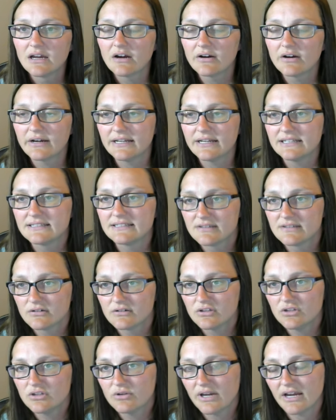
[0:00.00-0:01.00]
All right, so
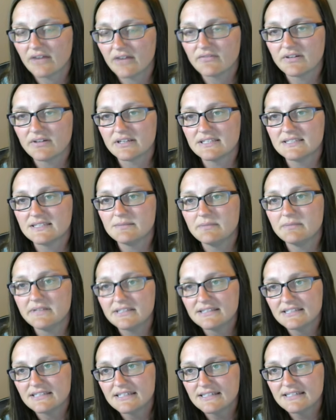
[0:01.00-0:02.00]
you have a
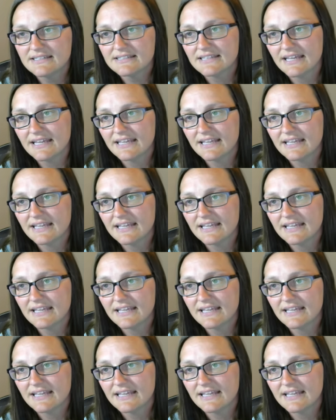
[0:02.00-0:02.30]
species,